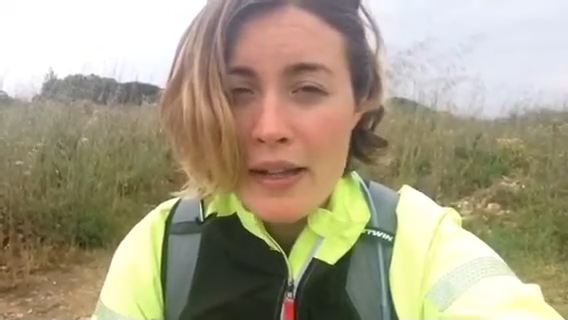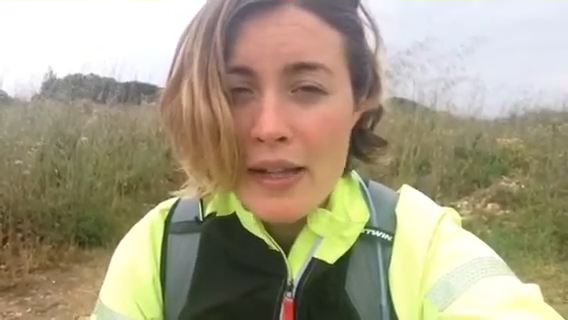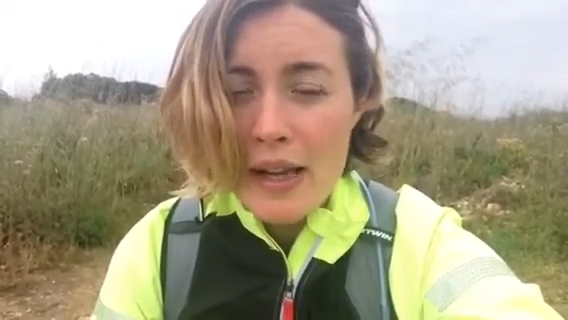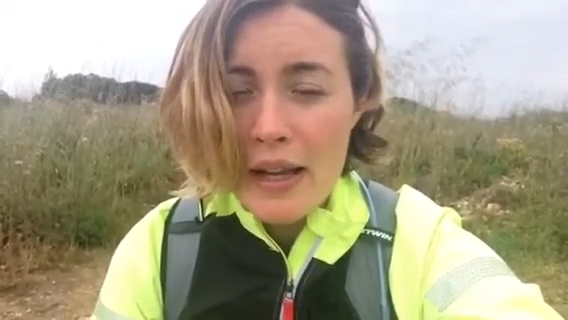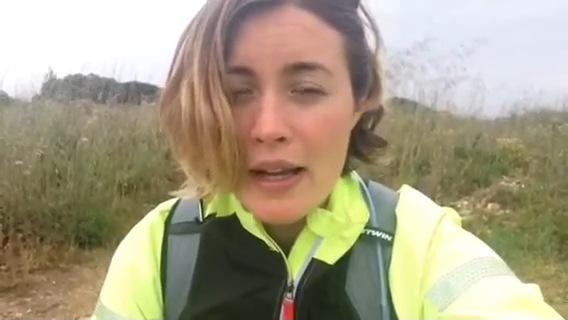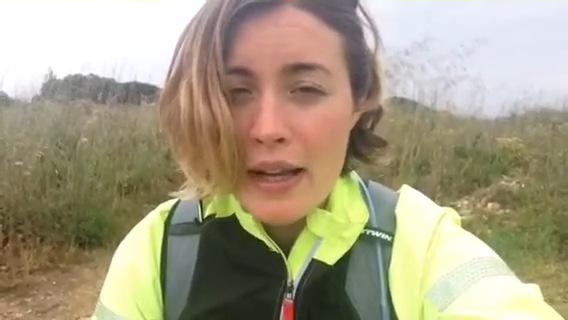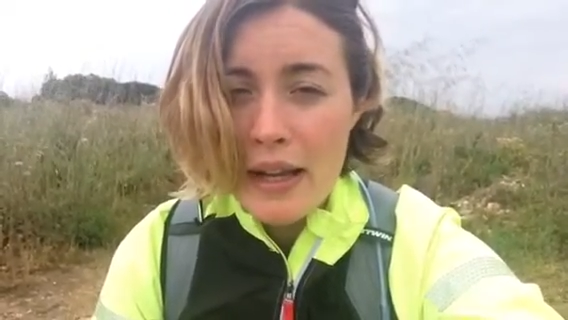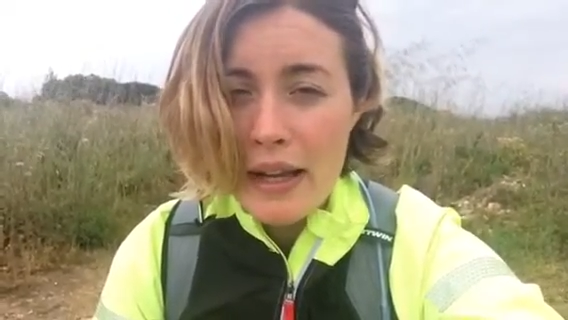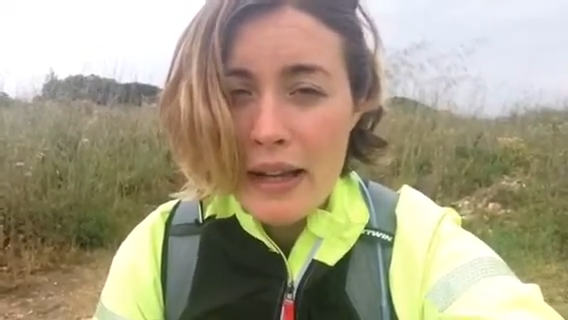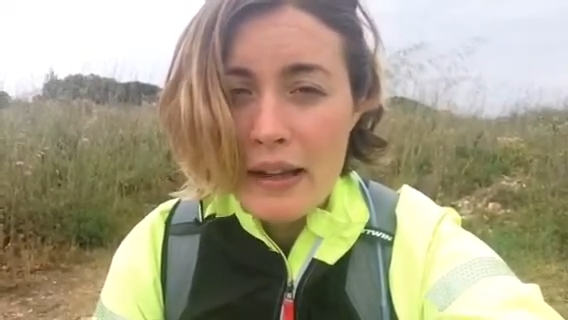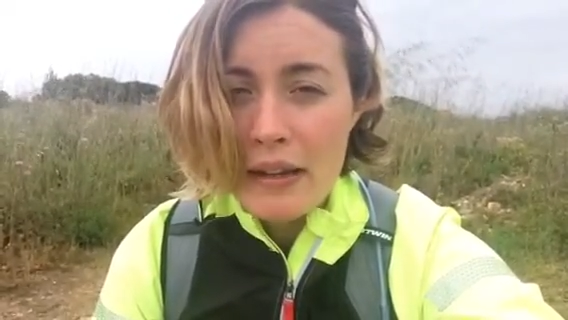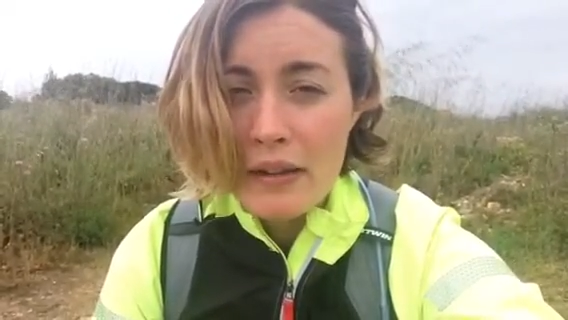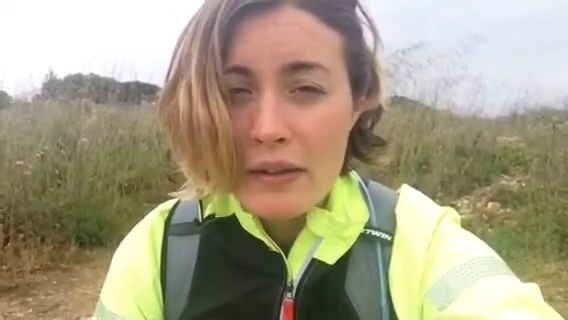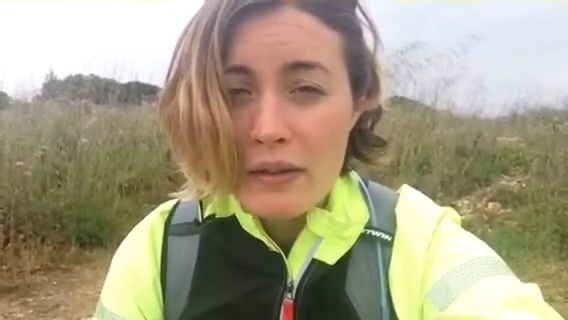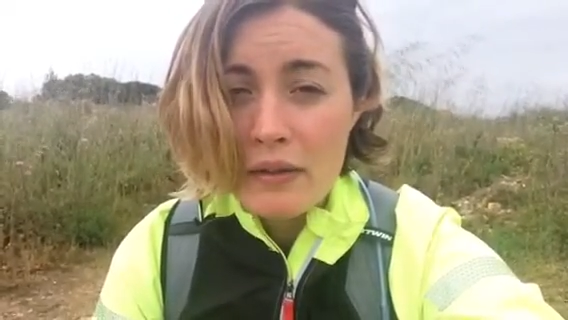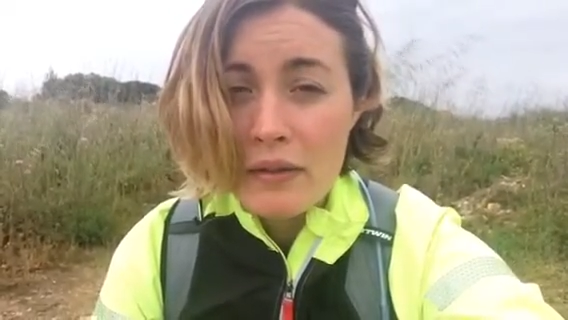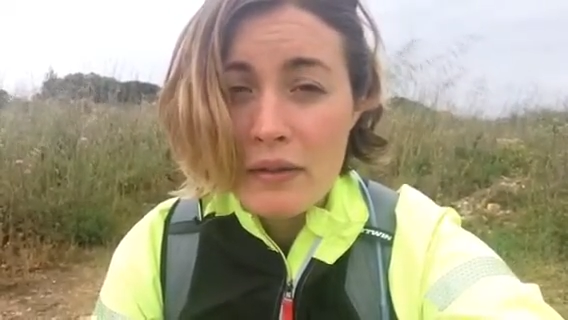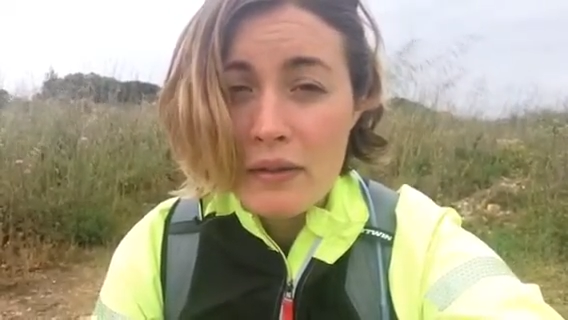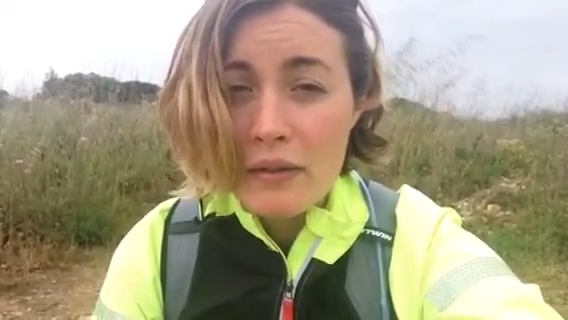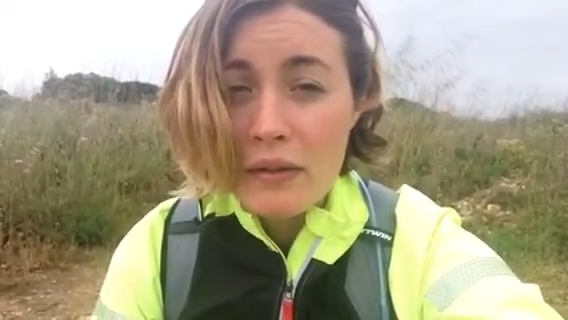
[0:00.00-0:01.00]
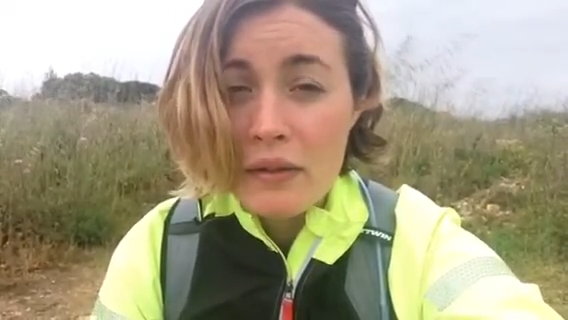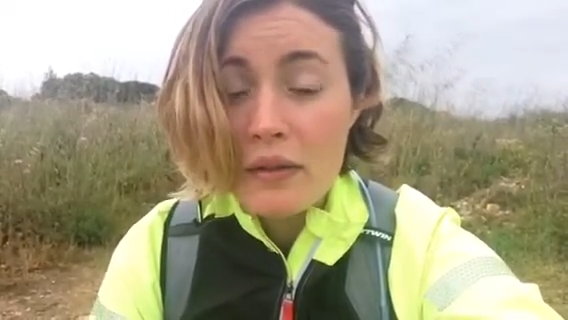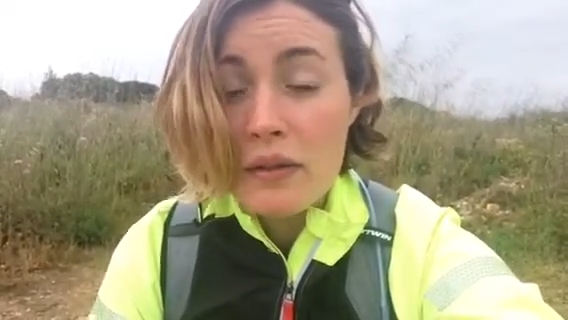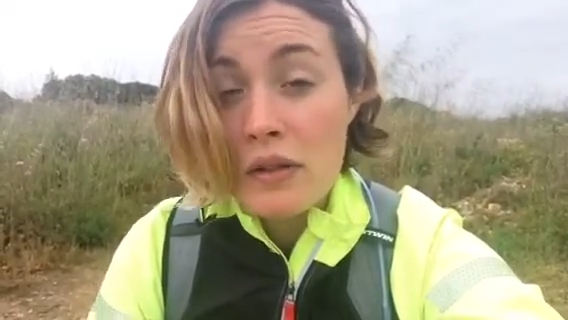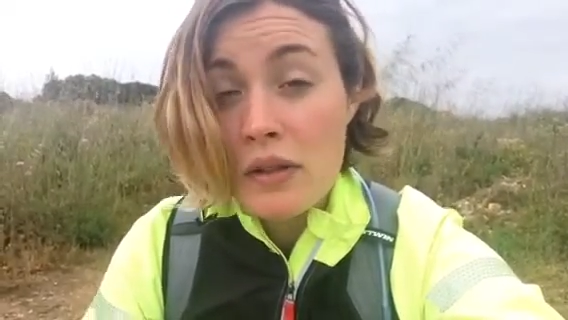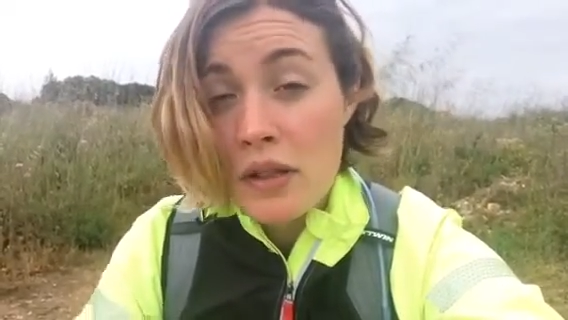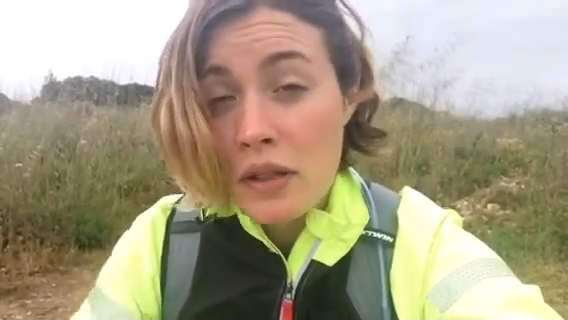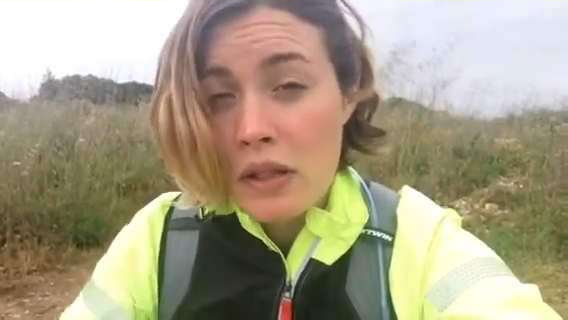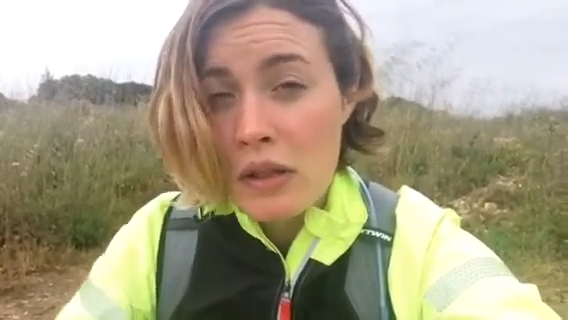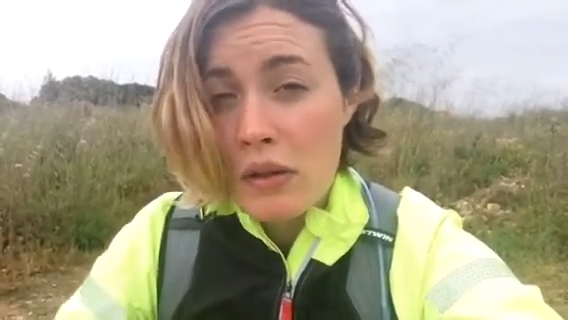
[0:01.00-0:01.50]
cycling
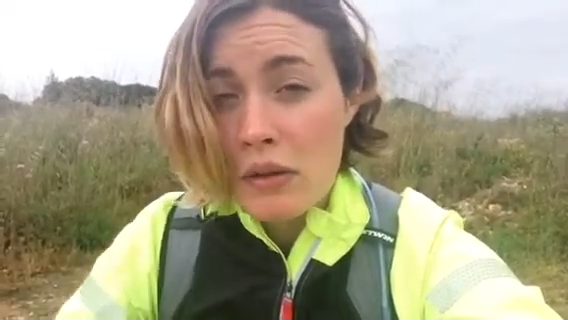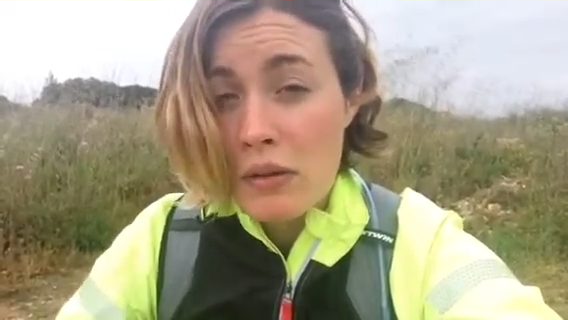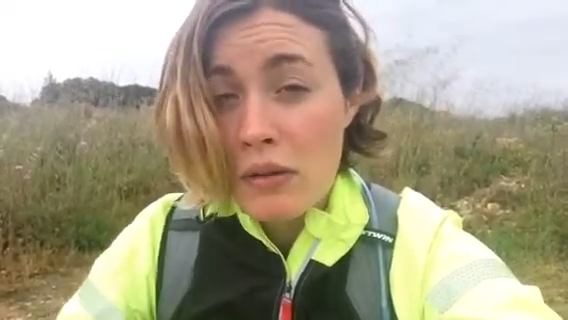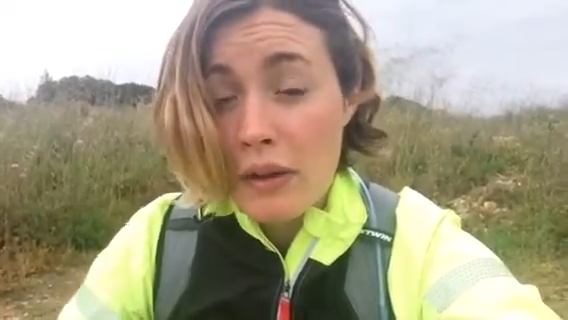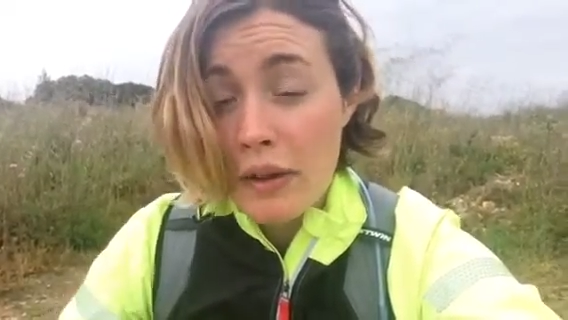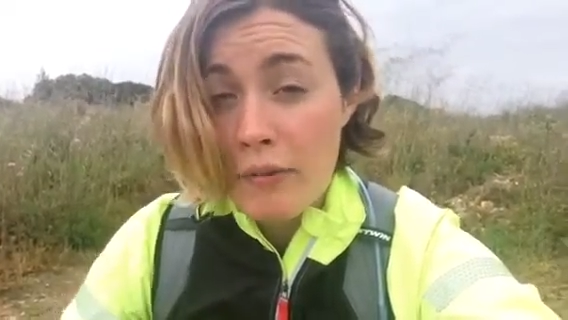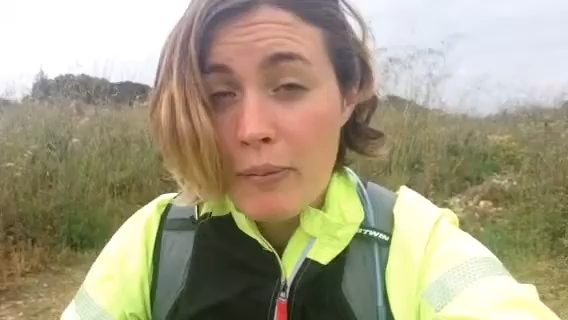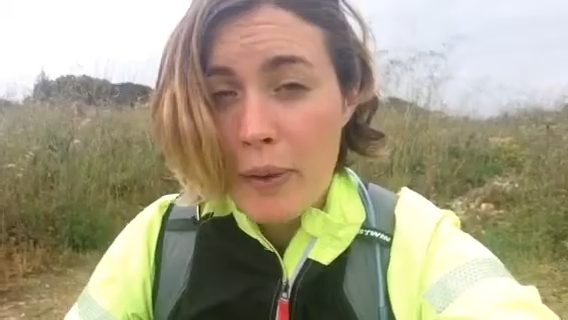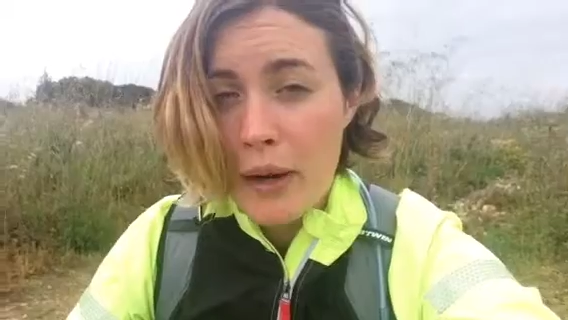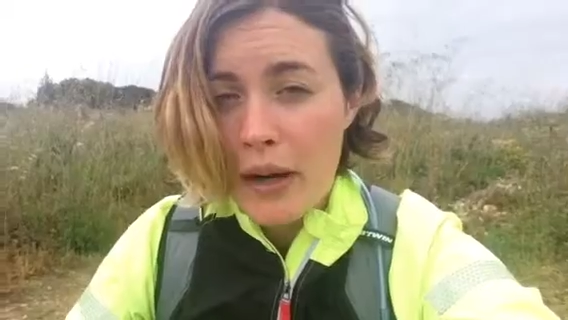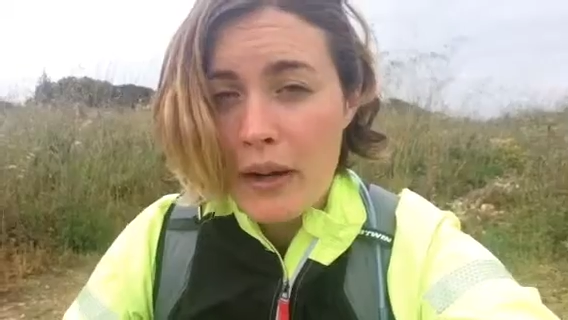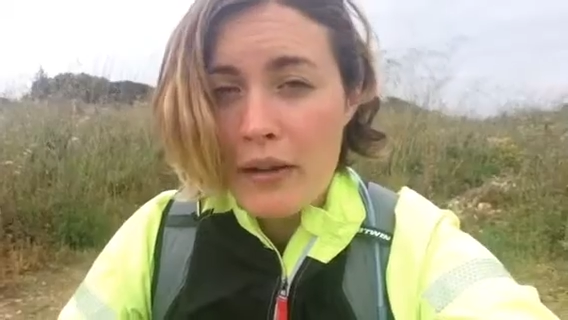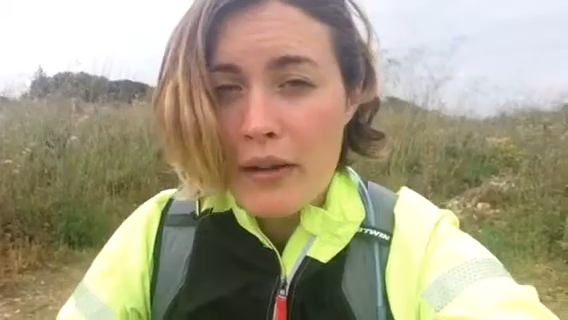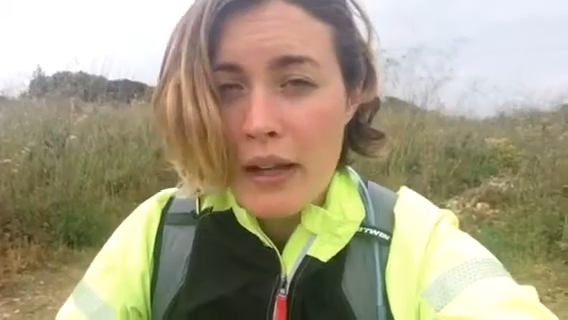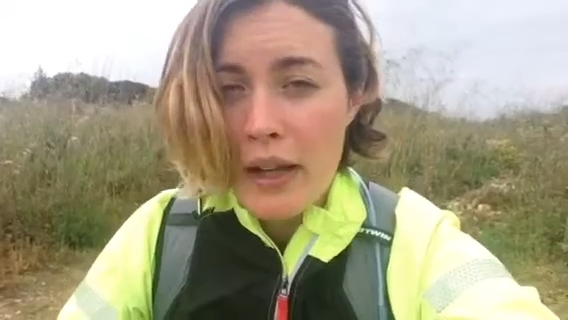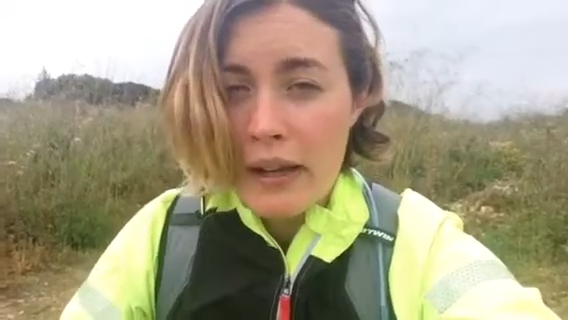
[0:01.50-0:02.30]
to give birth.